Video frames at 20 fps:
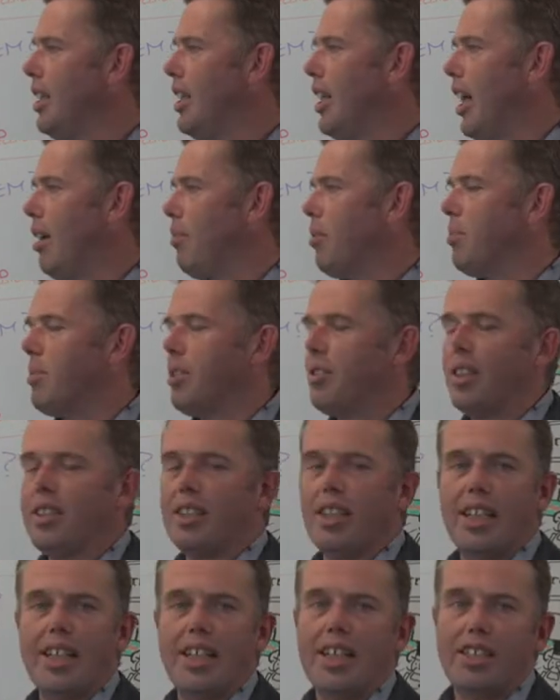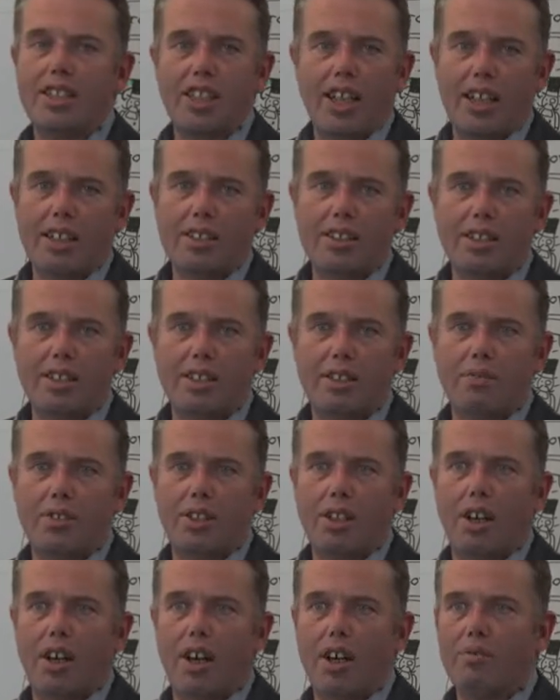help them address any key challenges they've
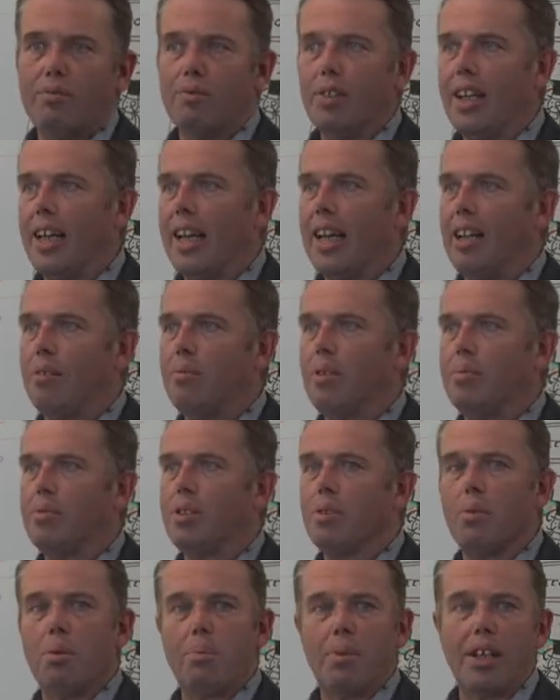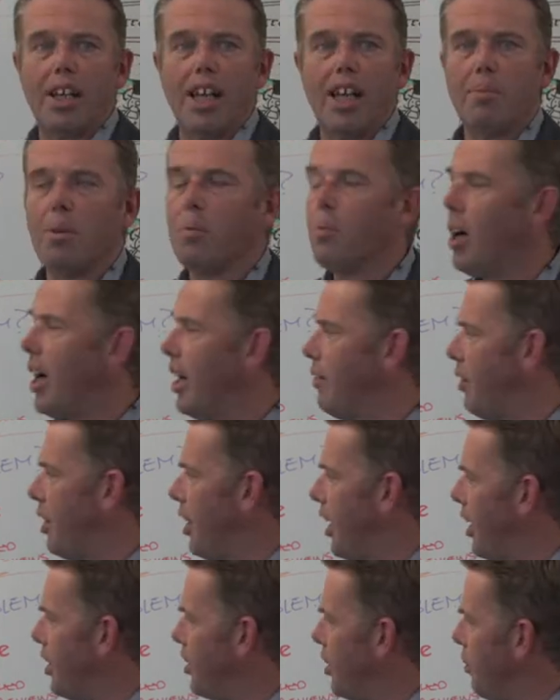got, and really help them to up the game in whatever
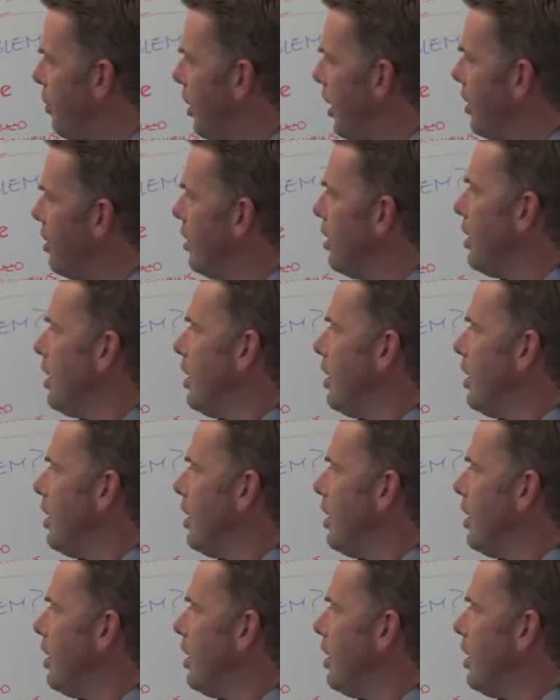they're doing.